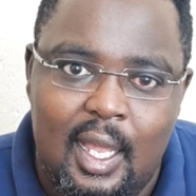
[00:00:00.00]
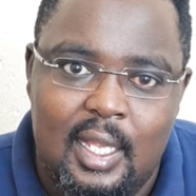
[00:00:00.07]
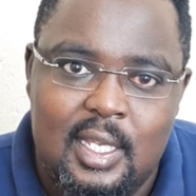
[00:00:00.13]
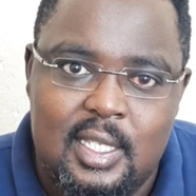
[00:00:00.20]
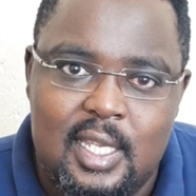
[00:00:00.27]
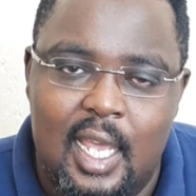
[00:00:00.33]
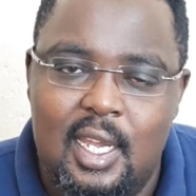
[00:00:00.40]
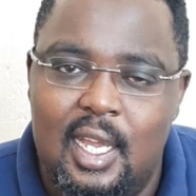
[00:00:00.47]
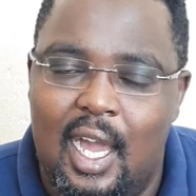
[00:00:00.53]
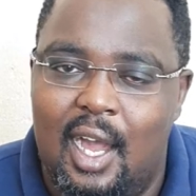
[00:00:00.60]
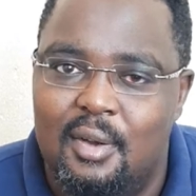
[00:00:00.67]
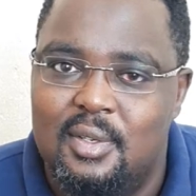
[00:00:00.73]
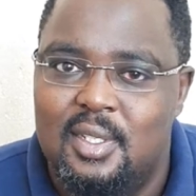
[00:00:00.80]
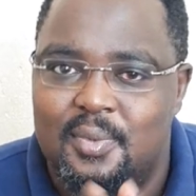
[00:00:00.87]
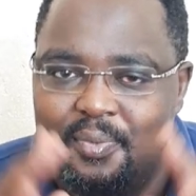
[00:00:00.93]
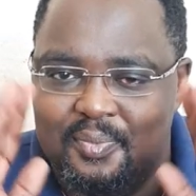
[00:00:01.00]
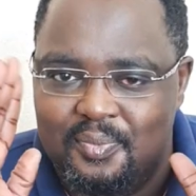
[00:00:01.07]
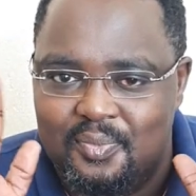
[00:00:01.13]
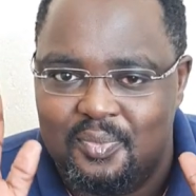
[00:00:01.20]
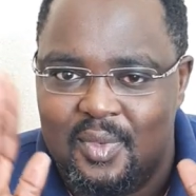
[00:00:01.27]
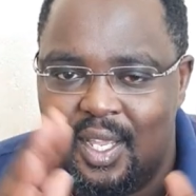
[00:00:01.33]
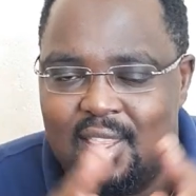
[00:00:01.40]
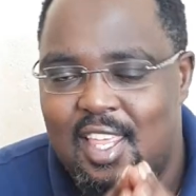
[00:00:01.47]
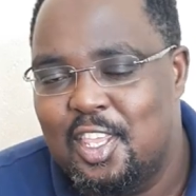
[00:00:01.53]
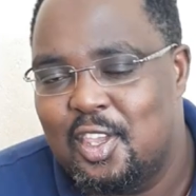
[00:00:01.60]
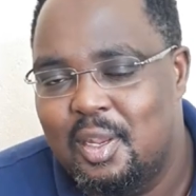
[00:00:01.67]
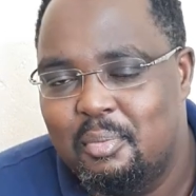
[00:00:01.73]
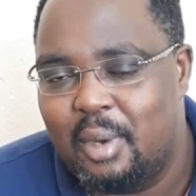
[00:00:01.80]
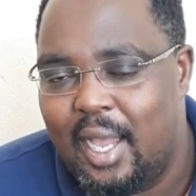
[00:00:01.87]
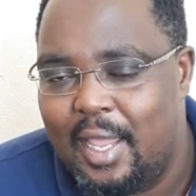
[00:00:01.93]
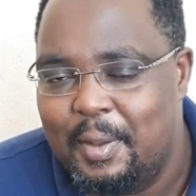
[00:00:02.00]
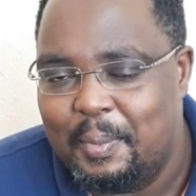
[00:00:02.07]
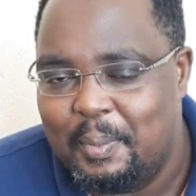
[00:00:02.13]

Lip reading: Signing out. Thank you and bye.